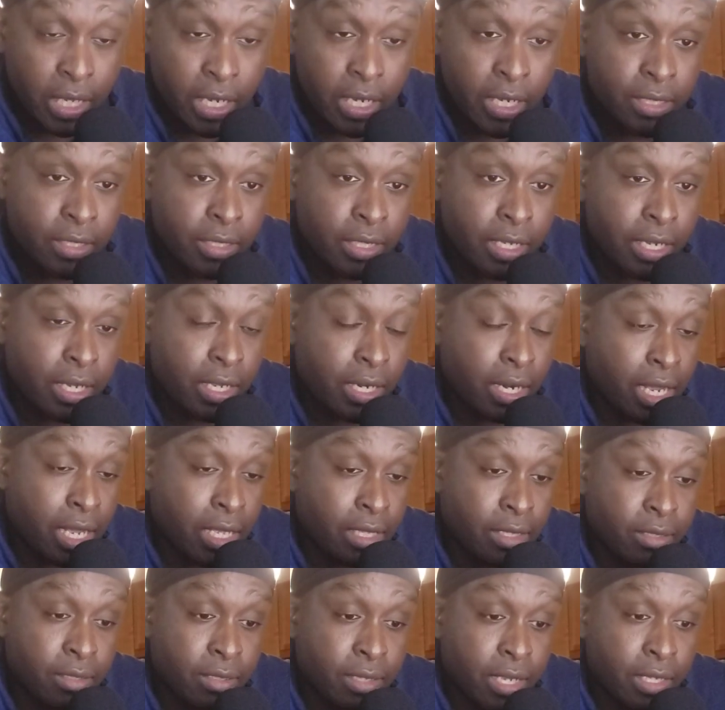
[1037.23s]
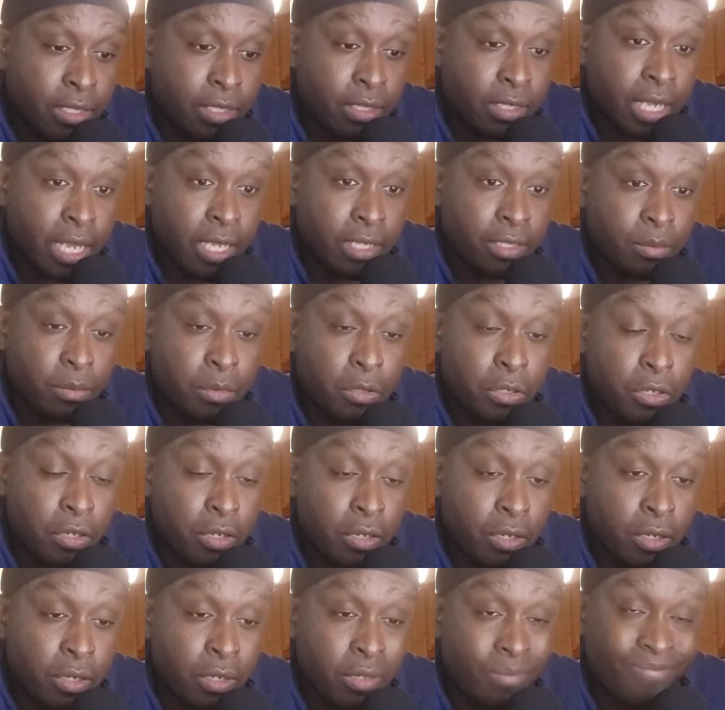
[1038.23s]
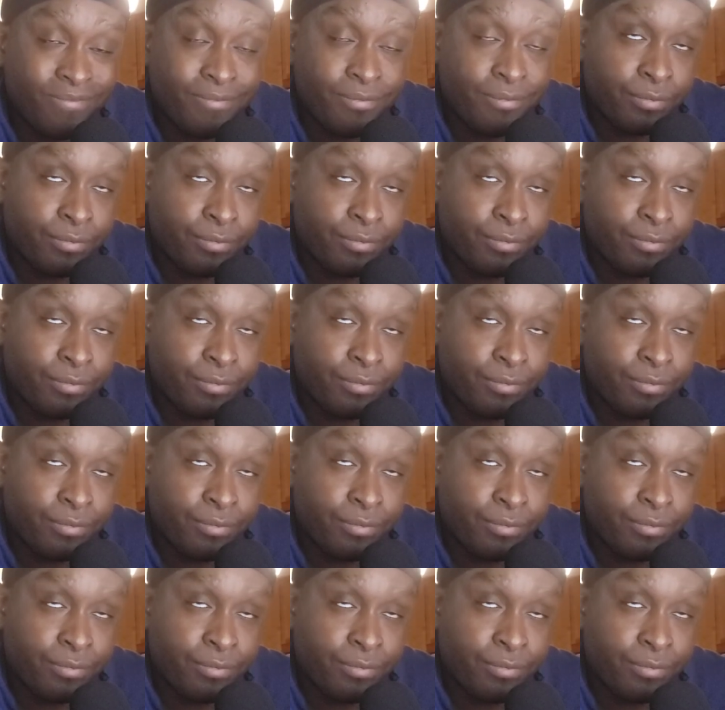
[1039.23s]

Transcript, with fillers: Like I said, I I just had some good.